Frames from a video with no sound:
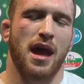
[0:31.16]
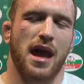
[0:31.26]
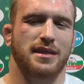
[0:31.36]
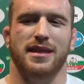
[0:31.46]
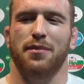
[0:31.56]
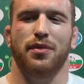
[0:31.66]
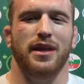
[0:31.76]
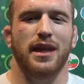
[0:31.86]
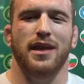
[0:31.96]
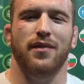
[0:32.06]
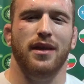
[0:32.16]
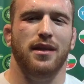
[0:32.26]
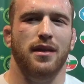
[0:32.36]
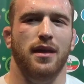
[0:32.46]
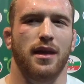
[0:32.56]
I stay pretty
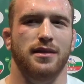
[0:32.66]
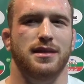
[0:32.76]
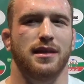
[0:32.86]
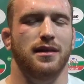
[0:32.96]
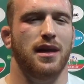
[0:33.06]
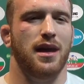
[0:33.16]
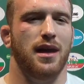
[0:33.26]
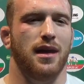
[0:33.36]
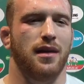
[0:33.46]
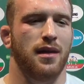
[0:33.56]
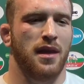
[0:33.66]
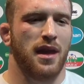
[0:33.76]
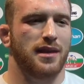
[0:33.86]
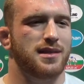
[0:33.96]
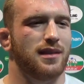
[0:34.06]
even until
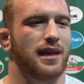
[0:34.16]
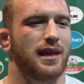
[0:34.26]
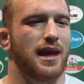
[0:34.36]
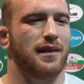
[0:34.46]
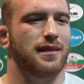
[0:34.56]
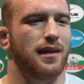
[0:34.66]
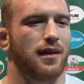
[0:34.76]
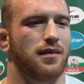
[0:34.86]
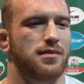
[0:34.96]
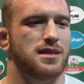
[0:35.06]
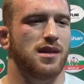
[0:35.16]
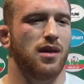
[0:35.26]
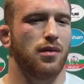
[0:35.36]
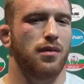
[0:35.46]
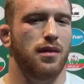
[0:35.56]
I get out there.
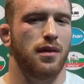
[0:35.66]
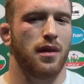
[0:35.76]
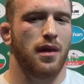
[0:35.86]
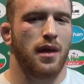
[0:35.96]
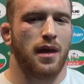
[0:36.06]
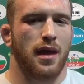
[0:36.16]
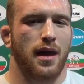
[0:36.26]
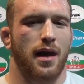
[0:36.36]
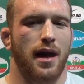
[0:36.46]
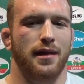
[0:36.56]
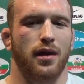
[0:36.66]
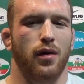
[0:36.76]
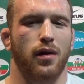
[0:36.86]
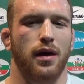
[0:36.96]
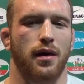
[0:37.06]
So I
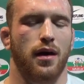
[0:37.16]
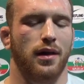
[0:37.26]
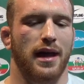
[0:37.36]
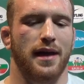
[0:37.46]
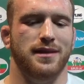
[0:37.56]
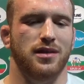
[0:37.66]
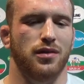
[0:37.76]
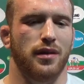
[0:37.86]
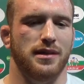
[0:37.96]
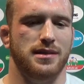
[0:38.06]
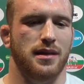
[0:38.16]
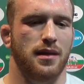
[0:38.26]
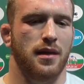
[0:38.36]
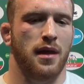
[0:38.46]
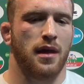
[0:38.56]
know all I have to do is
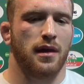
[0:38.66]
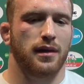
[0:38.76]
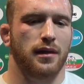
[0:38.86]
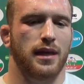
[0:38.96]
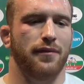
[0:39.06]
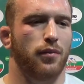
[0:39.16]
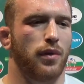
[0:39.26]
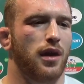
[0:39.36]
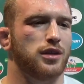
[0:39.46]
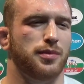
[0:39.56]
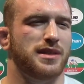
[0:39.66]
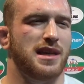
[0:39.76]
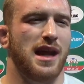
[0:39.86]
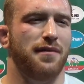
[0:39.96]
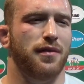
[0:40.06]
give
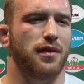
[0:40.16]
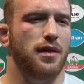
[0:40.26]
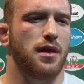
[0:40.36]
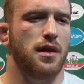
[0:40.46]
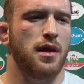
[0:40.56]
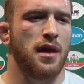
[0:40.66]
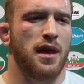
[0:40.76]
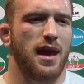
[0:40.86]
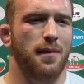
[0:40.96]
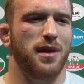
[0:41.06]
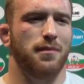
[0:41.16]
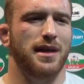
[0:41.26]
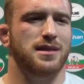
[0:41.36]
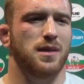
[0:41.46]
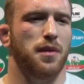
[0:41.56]
100% effort and be
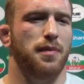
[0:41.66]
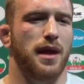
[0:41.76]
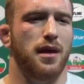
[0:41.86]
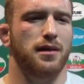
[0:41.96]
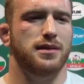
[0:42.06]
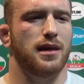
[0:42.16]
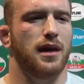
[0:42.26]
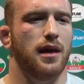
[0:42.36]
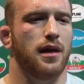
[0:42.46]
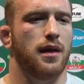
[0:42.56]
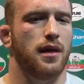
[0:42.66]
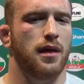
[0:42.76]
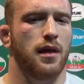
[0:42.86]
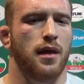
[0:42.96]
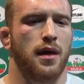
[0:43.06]
mentally prepared
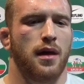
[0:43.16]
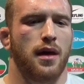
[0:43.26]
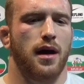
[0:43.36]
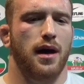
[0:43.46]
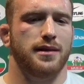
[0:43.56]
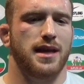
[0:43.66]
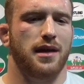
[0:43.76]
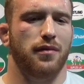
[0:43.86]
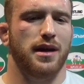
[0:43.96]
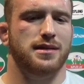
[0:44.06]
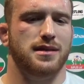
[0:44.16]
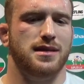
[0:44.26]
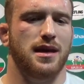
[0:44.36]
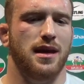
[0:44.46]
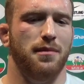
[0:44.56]
to take
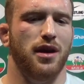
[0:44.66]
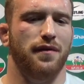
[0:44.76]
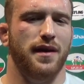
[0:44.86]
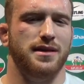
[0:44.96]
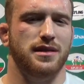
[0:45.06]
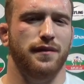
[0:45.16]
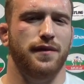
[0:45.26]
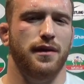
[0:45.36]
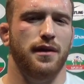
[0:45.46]
risks, to be offensive.